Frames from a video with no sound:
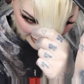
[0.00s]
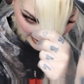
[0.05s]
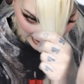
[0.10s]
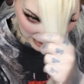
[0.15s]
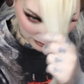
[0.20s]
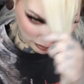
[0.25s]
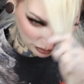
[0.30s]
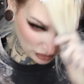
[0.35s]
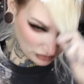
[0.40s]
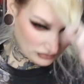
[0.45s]
it
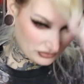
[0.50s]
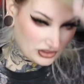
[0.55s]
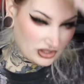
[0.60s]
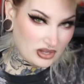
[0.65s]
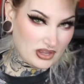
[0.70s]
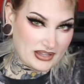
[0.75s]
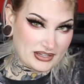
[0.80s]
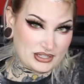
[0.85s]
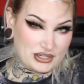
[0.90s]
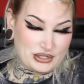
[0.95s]
up, you feel
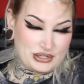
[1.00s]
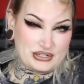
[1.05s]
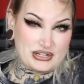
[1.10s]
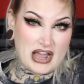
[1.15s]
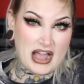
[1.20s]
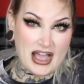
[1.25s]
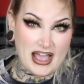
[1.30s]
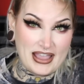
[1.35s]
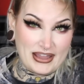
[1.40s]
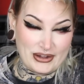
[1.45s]
like you're
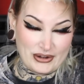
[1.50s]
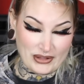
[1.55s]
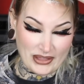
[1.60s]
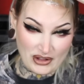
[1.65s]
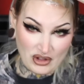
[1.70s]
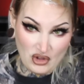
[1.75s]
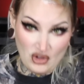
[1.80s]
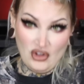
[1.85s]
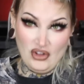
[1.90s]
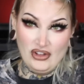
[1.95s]
dying. You're like,
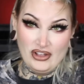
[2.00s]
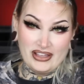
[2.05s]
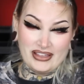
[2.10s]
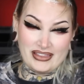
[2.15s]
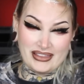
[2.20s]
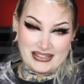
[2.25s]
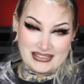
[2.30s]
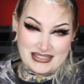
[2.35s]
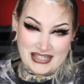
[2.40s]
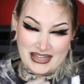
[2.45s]
it
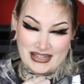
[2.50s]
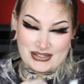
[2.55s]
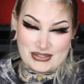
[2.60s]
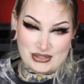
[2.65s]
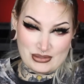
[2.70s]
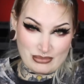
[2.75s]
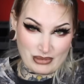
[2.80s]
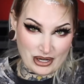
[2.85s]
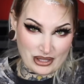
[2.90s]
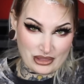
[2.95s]
like takes
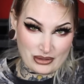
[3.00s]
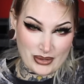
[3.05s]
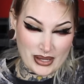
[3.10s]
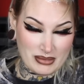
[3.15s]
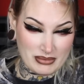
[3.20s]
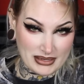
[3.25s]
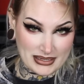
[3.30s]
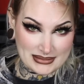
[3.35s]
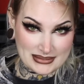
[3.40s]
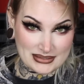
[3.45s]
your breath away
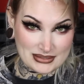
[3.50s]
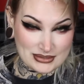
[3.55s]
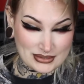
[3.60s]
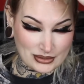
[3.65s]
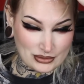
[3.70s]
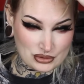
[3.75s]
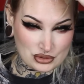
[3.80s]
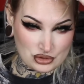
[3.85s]
because it's so